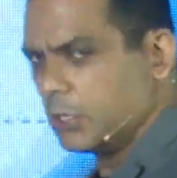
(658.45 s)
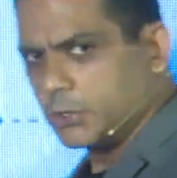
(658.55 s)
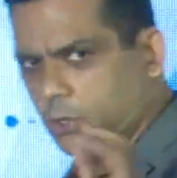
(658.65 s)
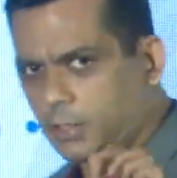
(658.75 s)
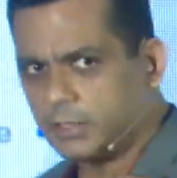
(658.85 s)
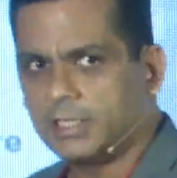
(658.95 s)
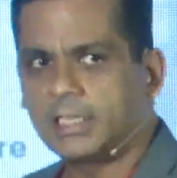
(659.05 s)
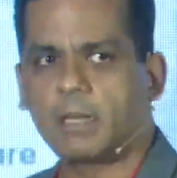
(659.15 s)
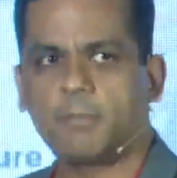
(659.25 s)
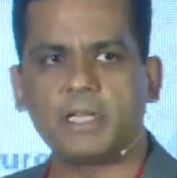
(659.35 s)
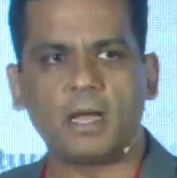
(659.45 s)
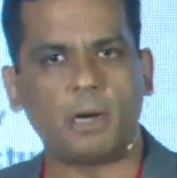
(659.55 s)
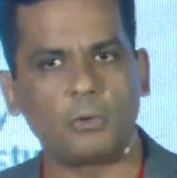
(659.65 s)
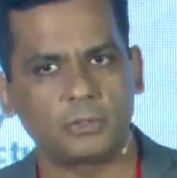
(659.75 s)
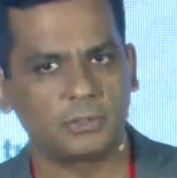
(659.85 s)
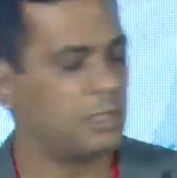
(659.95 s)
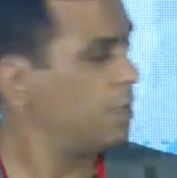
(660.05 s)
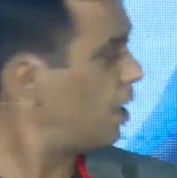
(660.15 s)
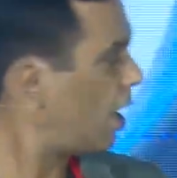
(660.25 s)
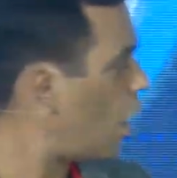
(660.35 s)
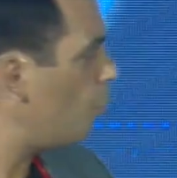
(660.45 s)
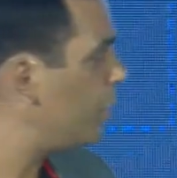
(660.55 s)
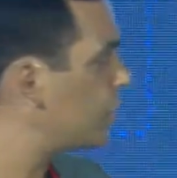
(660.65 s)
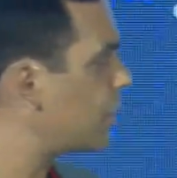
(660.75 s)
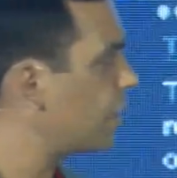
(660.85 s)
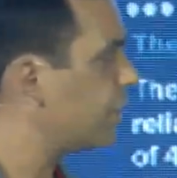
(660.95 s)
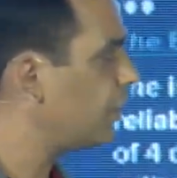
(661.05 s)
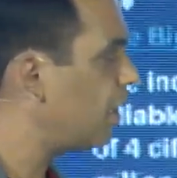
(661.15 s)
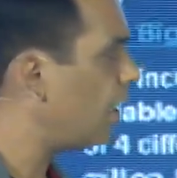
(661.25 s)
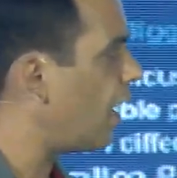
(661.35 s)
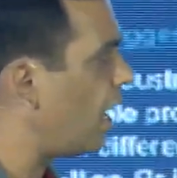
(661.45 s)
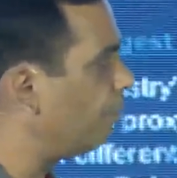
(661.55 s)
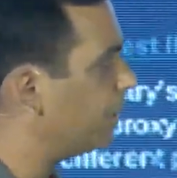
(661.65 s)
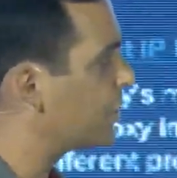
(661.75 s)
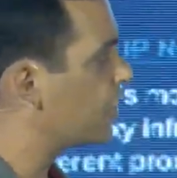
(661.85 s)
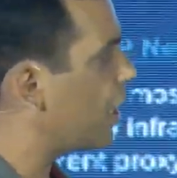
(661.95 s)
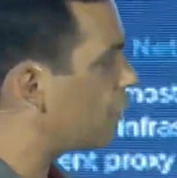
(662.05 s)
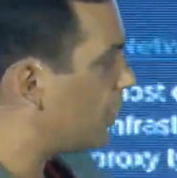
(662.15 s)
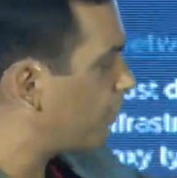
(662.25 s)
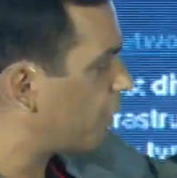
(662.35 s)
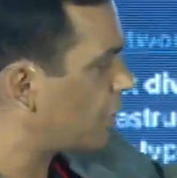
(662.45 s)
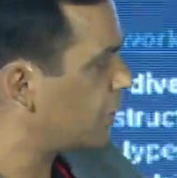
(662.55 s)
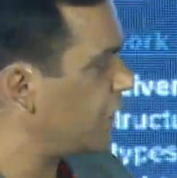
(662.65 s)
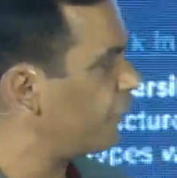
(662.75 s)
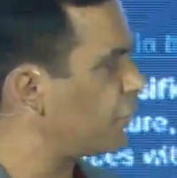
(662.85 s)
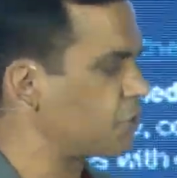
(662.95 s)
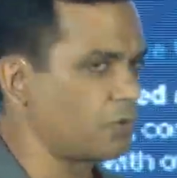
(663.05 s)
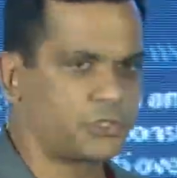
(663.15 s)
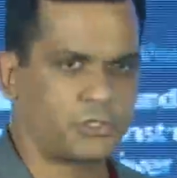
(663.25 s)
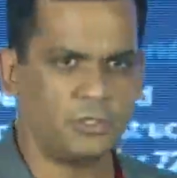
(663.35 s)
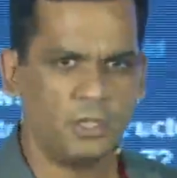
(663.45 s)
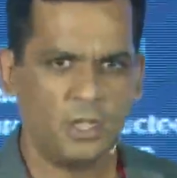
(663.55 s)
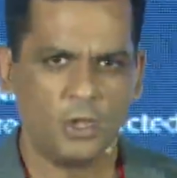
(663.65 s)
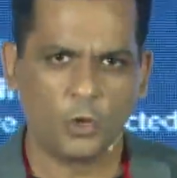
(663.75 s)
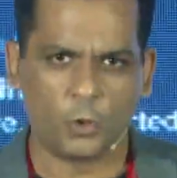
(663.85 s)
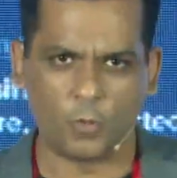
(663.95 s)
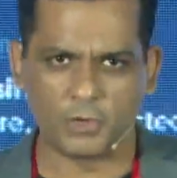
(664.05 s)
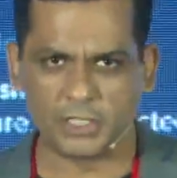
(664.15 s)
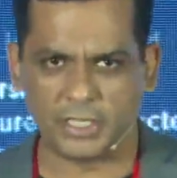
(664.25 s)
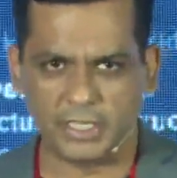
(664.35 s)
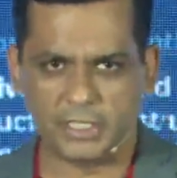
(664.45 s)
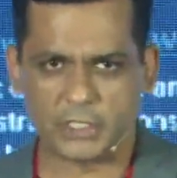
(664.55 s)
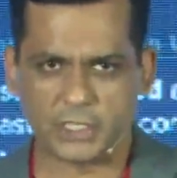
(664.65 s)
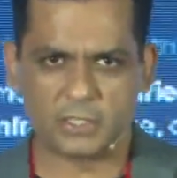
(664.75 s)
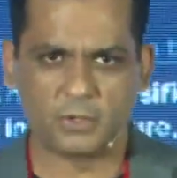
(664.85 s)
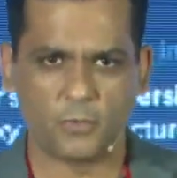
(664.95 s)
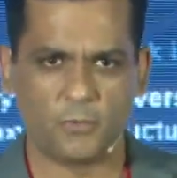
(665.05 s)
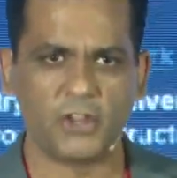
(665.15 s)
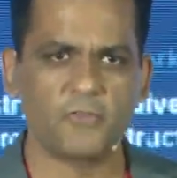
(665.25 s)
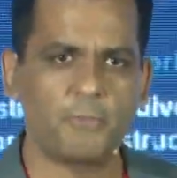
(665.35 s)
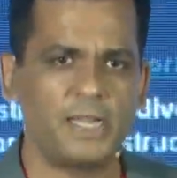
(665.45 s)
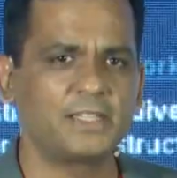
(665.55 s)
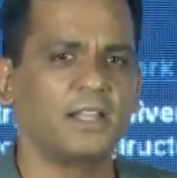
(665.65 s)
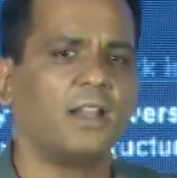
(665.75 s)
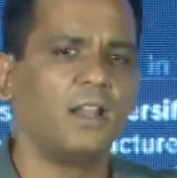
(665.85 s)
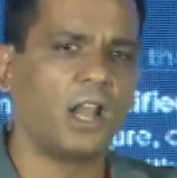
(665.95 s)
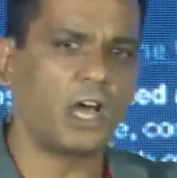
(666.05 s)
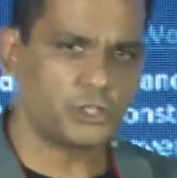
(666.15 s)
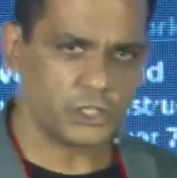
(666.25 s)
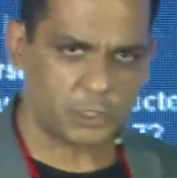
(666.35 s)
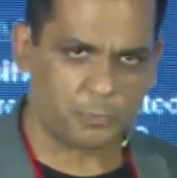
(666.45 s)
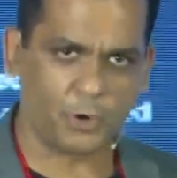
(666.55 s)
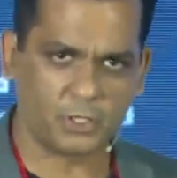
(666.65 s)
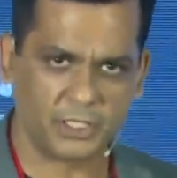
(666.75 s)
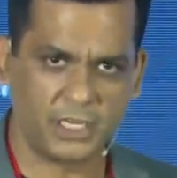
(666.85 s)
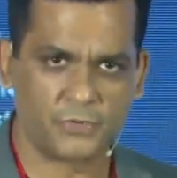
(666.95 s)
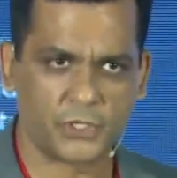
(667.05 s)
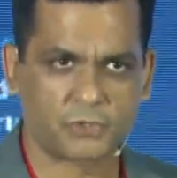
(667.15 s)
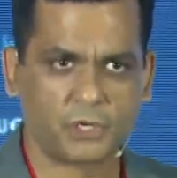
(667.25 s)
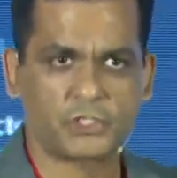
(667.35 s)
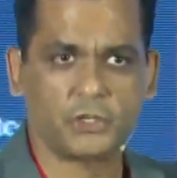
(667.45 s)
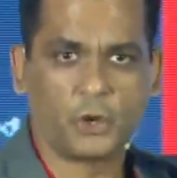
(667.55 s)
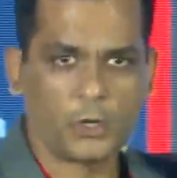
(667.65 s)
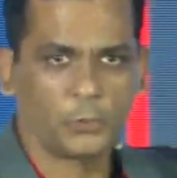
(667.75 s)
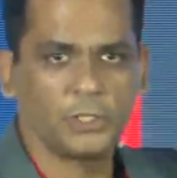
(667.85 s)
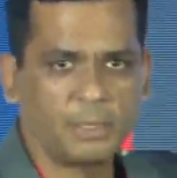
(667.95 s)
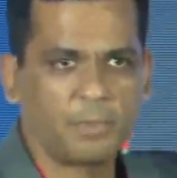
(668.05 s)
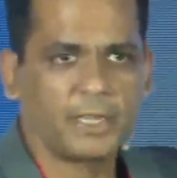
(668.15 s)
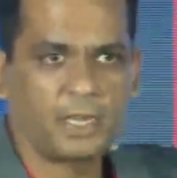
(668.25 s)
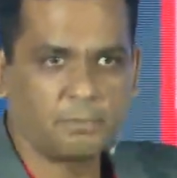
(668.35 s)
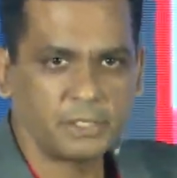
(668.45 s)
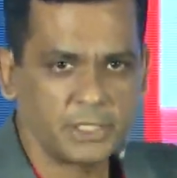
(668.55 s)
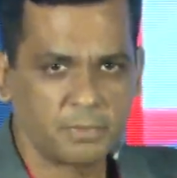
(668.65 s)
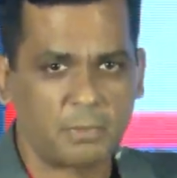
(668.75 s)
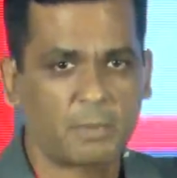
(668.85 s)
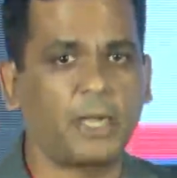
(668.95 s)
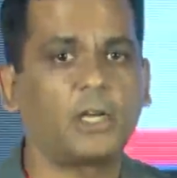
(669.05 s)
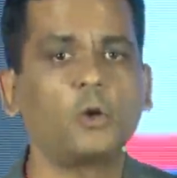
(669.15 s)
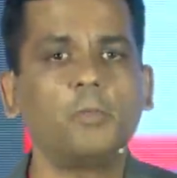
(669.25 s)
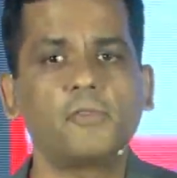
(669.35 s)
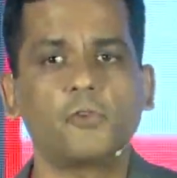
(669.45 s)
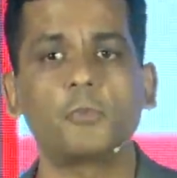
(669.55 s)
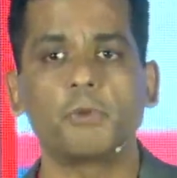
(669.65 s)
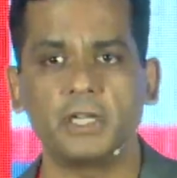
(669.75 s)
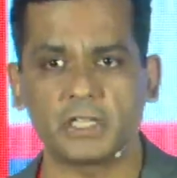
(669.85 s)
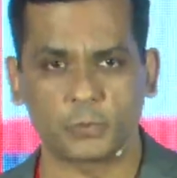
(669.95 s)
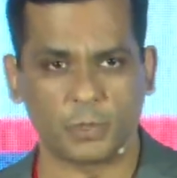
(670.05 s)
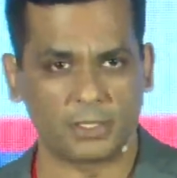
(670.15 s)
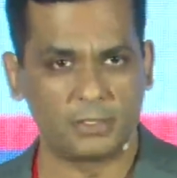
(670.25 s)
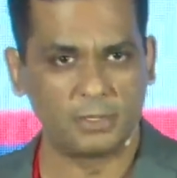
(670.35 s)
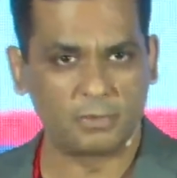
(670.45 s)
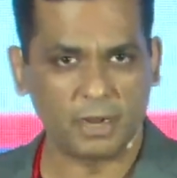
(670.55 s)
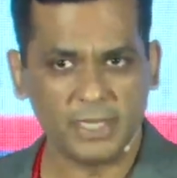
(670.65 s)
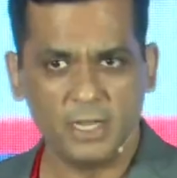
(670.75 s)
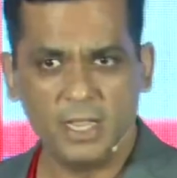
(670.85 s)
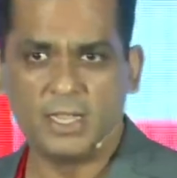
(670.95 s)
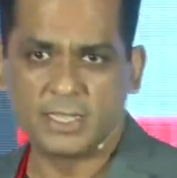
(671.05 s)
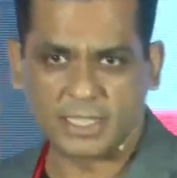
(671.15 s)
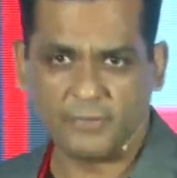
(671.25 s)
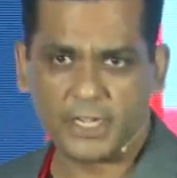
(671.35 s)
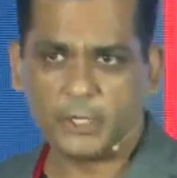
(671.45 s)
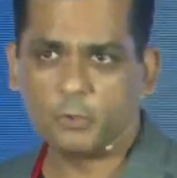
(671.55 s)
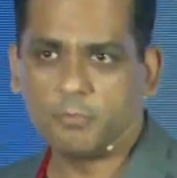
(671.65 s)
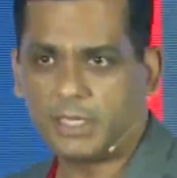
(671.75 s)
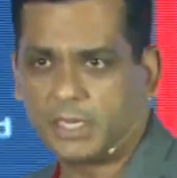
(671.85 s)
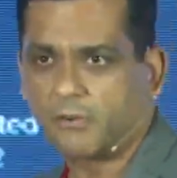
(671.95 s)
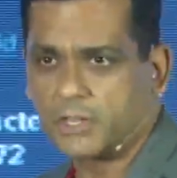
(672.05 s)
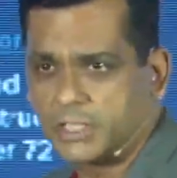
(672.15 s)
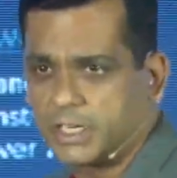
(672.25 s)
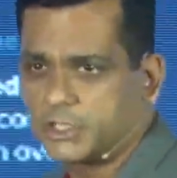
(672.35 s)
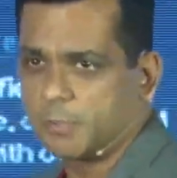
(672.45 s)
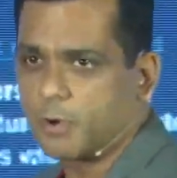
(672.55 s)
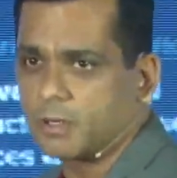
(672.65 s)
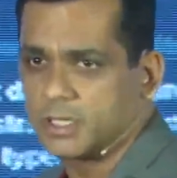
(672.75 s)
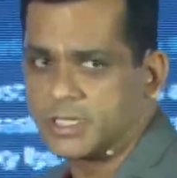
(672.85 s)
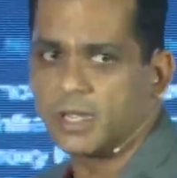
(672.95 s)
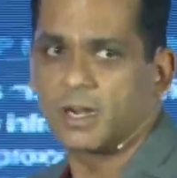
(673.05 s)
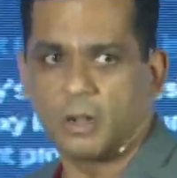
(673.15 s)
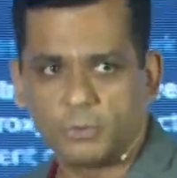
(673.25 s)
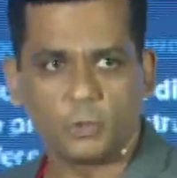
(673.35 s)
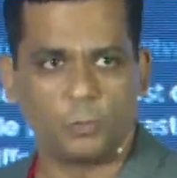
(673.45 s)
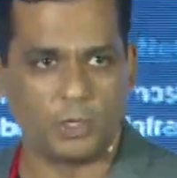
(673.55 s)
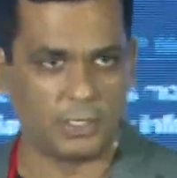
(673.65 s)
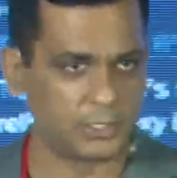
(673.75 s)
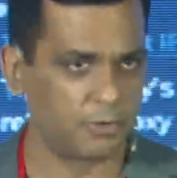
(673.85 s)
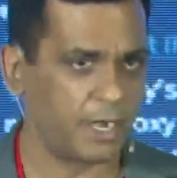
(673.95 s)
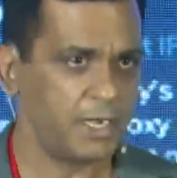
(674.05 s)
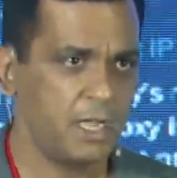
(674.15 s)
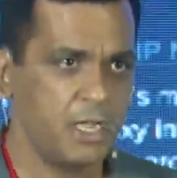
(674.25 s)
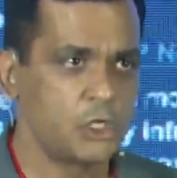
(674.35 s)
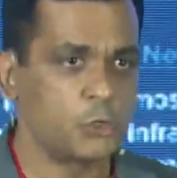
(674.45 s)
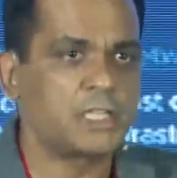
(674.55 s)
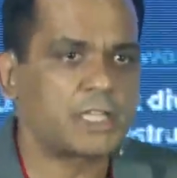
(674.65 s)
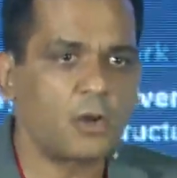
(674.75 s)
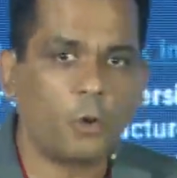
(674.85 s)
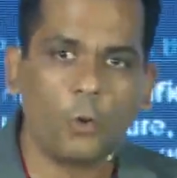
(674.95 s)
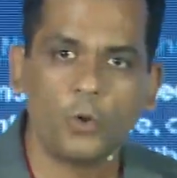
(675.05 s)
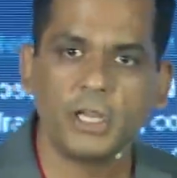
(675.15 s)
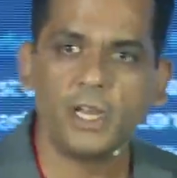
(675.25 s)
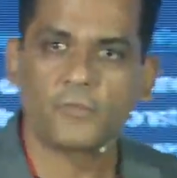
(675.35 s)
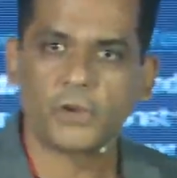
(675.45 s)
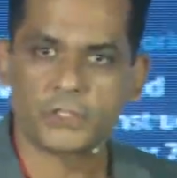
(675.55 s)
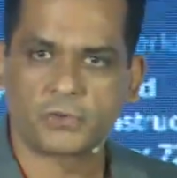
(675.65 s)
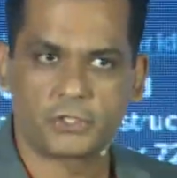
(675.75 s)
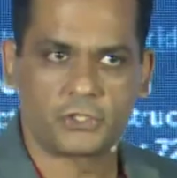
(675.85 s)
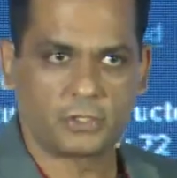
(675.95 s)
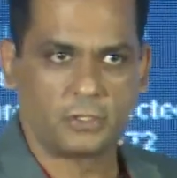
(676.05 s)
Talk a little bit about how started, a humble start with the proxy infrastructure. Over the years, we have built the largest proxy infrastructure, not only by numbers, but by global footprint as well, right? 72 million residential proxies around the world, right? So it's our own infrastructure.